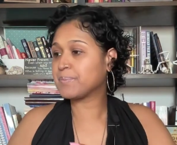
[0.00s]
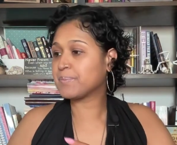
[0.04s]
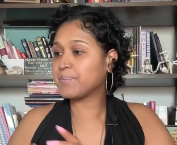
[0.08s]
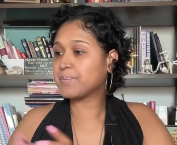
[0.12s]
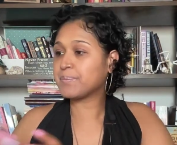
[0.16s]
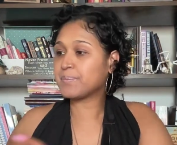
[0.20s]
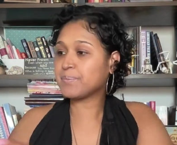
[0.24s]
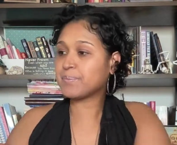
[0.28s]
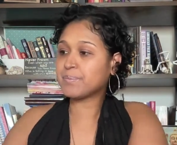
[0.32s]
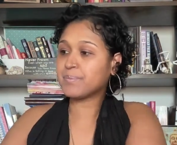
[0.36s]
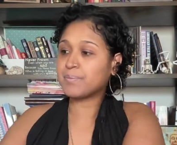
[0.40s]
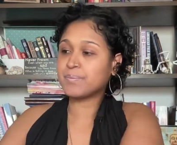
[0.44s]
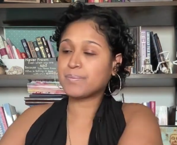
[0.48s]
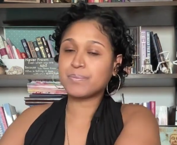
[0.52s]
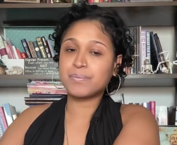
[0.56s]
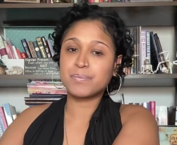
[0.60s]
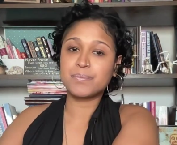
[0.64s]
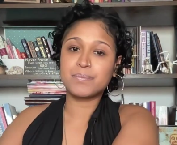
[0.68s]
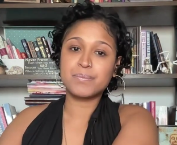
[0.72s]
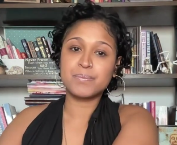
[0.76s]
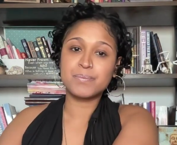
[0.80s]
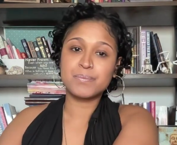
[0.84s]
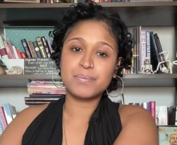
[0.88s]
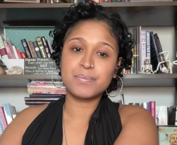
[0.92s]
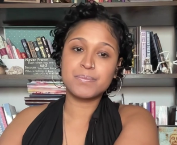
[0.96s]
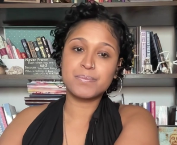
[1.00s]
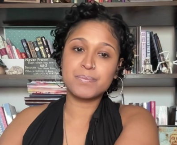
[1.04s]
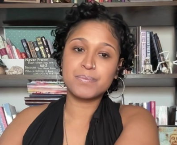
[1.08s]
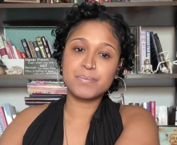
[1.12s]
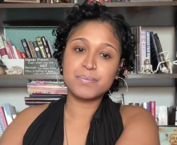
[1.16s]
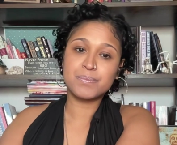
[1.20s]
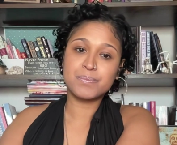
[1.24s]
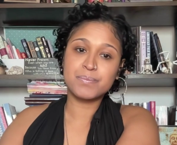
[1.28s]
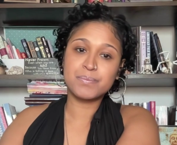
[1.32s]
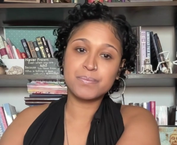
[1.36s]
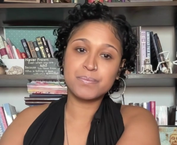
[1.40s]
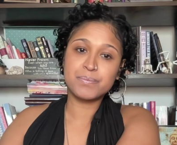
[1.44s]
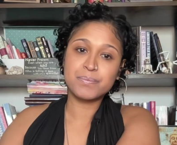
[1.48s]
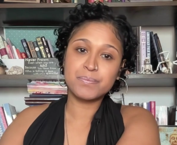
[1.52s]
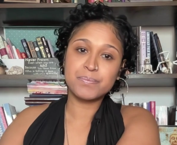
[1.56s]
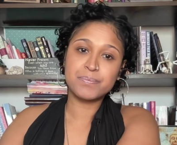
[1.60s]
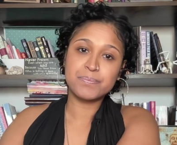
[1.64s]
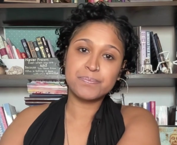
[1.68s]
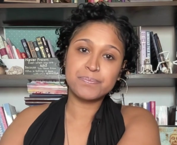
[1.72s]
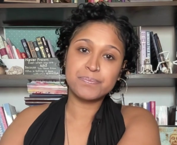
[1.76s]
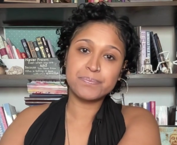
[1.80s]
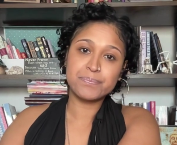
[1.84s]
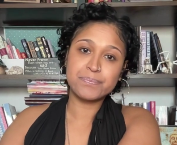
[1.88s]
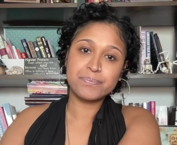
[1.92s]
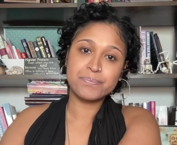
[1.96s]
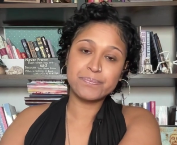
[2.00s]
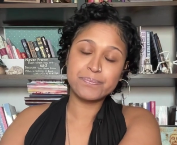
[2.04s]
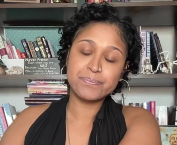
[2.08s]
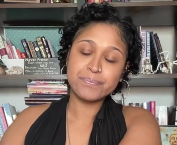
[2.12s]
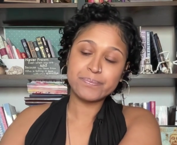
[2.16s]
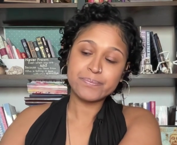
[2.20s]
No one is speaking in this clip.